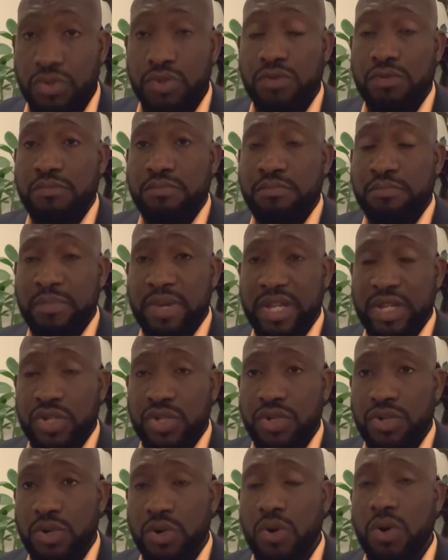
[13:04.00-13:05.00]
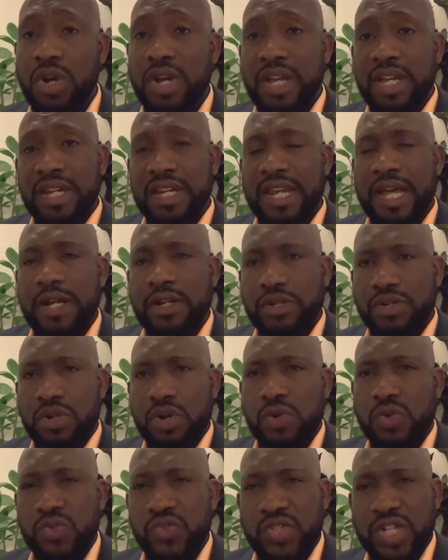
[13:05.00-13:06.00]
to make sure that
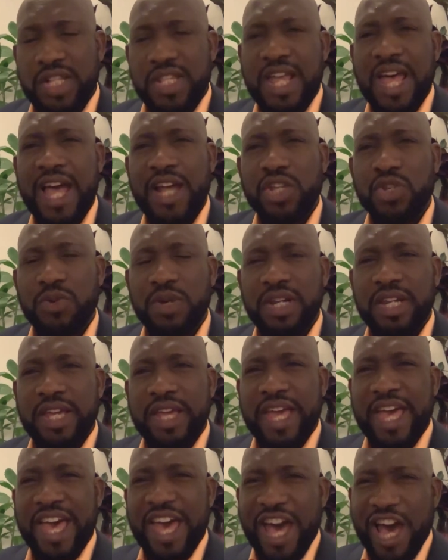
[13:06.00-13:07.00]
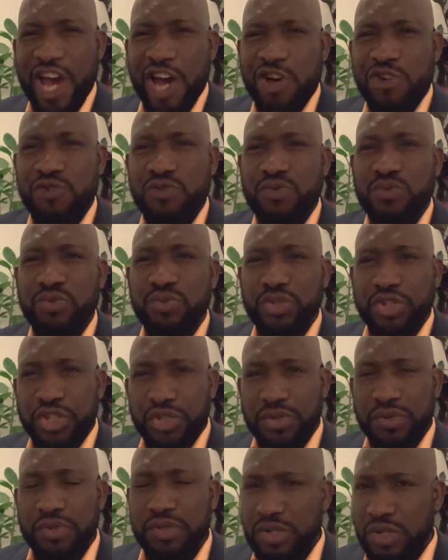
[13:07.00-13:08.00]
those that actually hold,
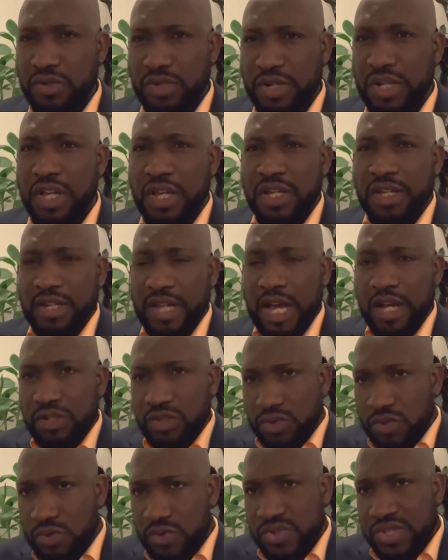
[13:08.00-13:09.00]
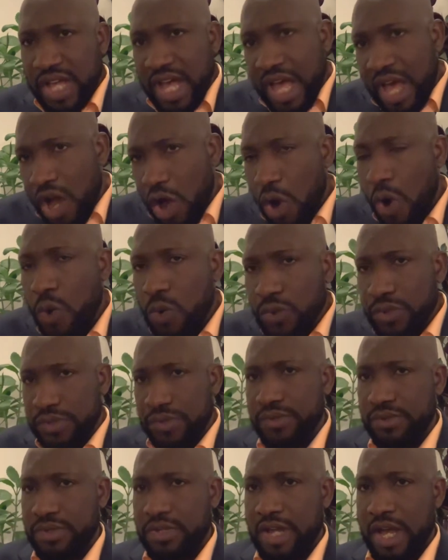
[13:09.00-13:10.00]
that those that hold
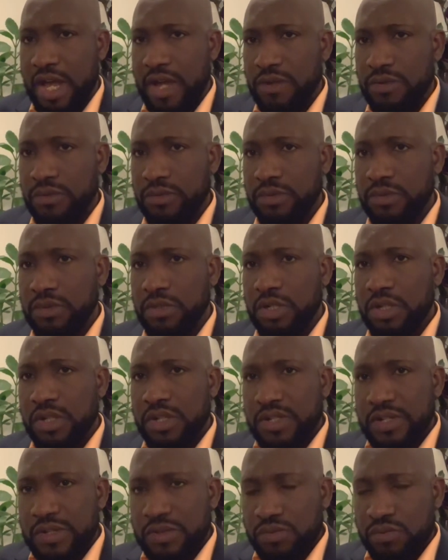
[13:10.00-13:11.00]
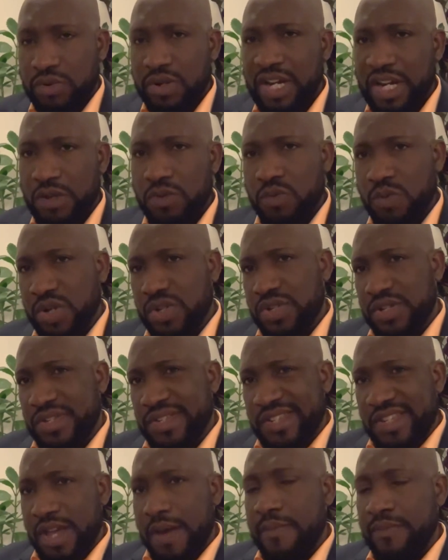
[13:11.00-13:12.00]
you down
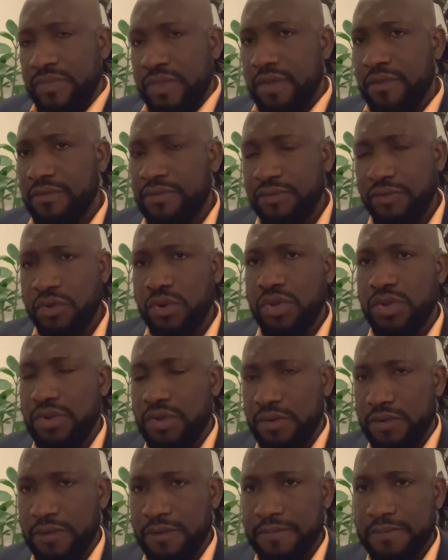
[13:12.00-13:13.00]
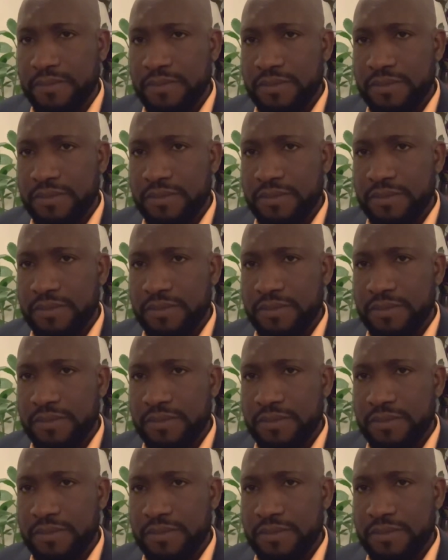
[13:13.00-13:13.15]
relinquishes something for you?